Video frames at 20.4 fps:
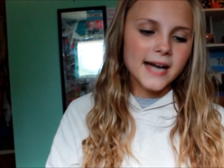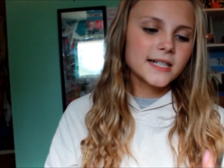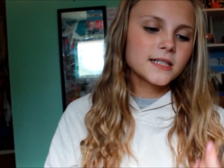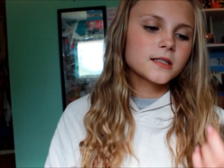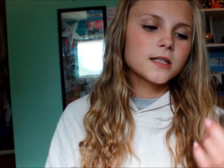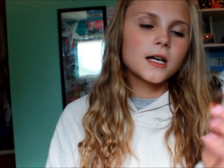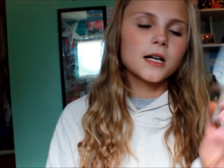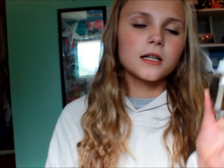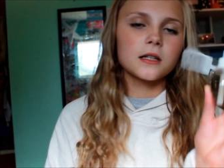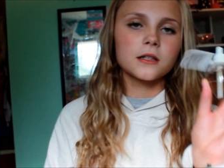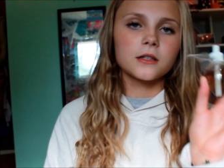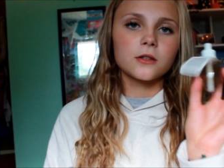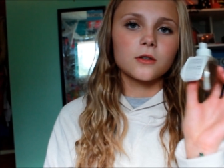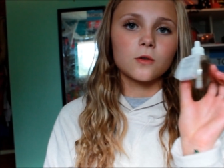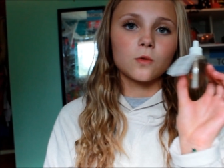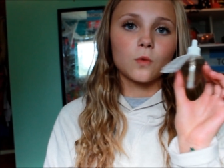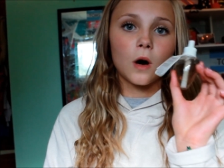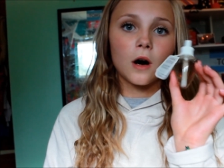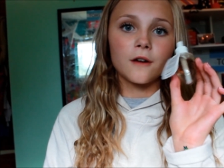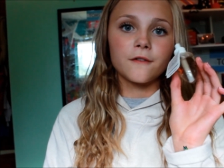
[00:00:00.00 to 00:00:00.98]
I just got a
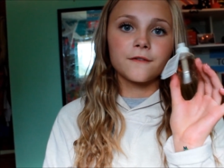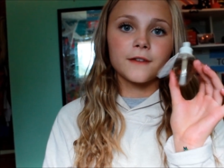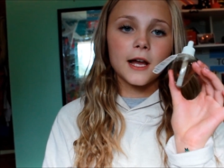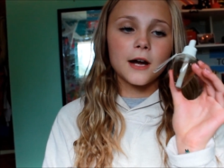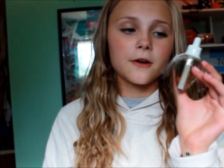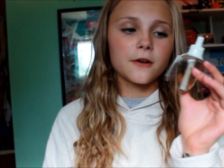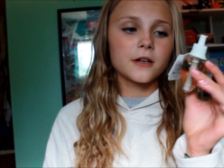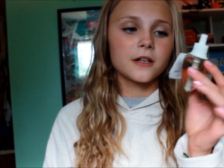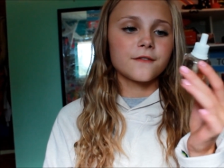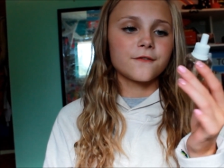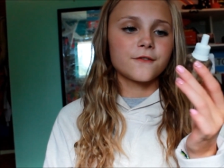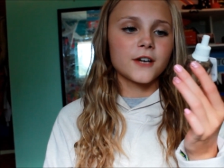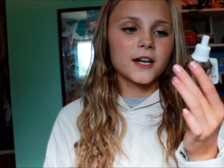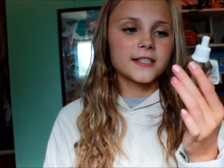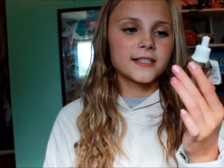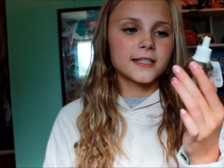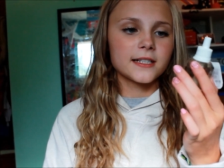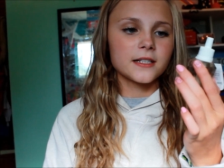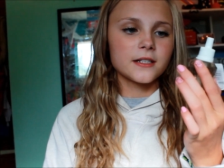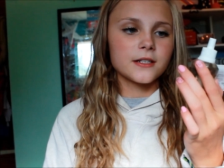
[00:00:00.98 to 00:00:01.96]
little wallflower, and if you
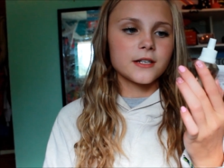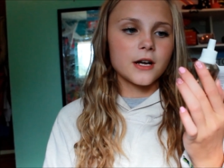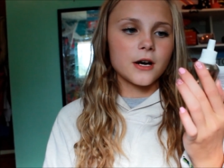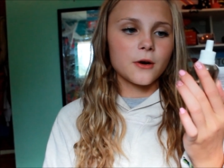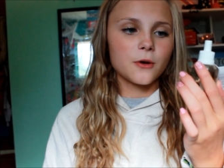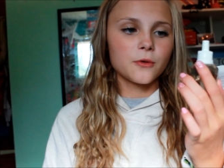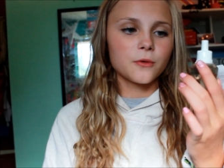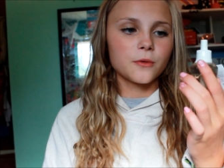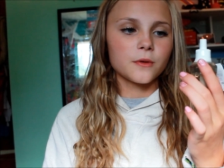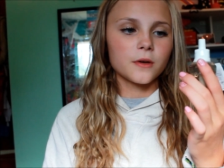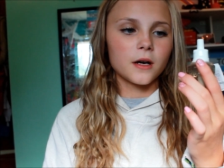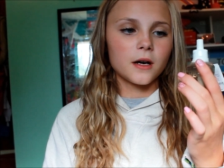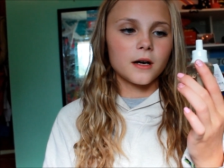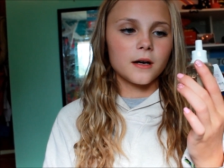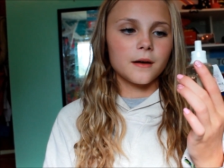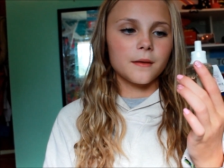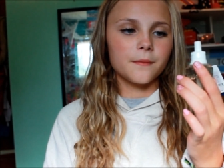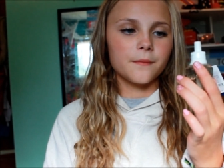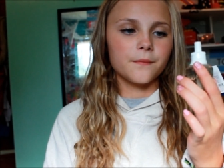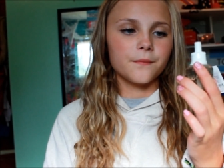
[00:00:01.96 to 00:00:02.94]
guys didn't know
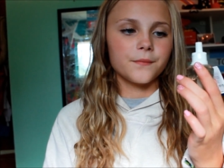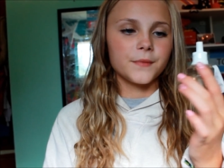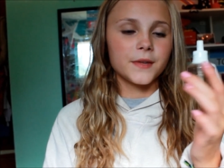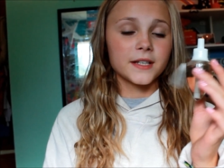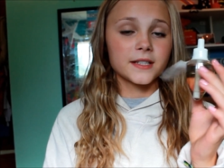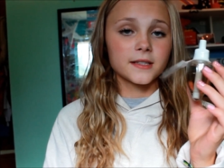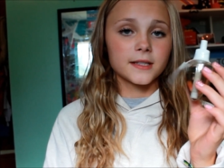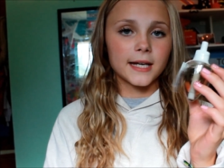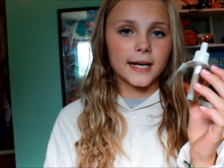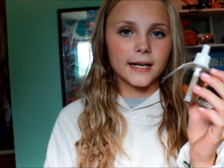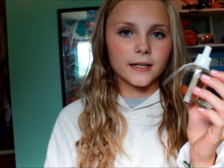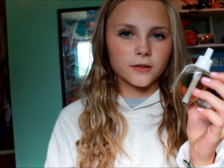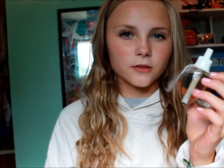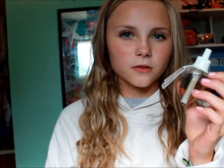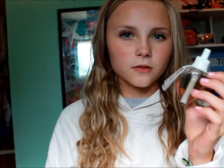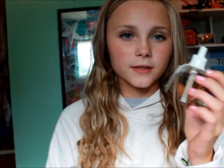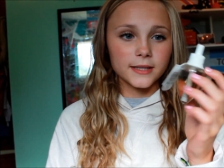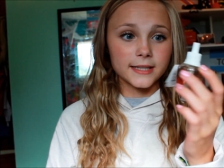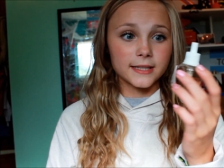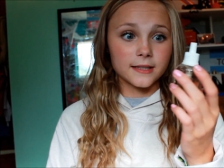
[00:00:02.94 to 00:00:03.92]
um, this
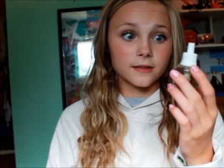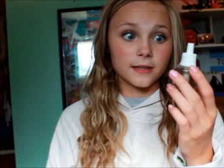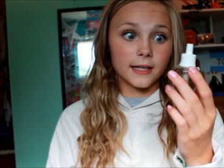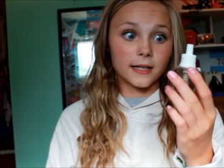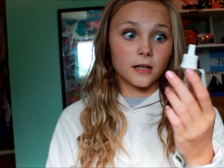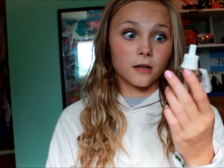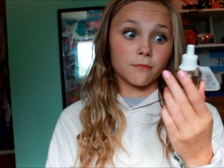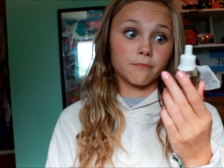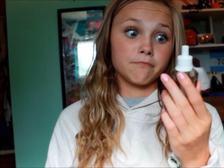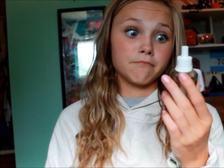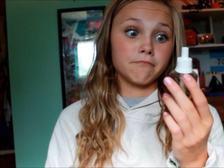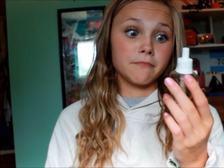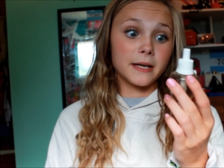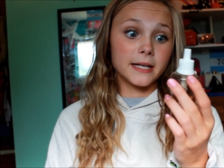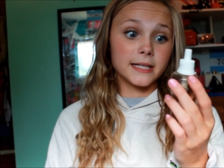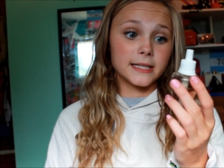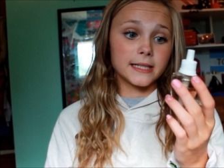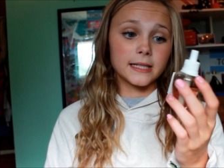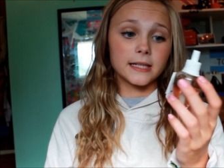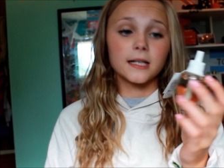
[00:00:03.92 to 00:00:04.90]
candle, it's like
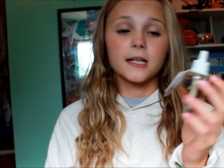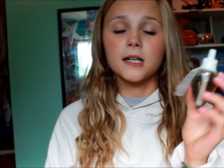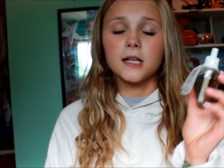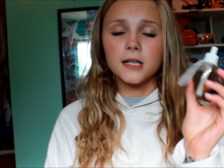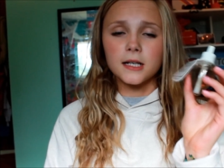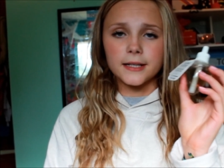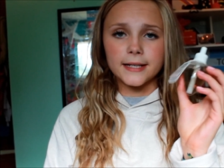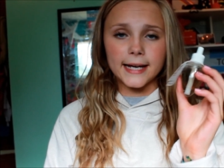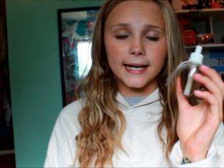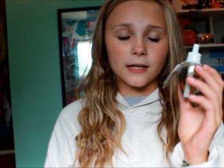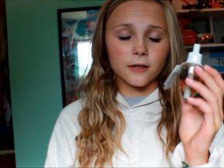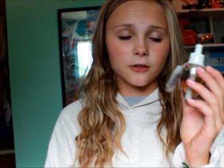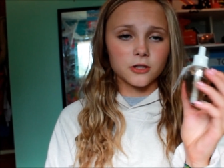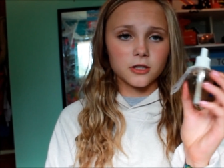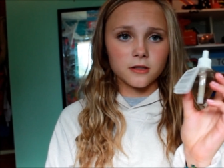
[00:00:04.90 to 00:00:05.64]
amazing candle.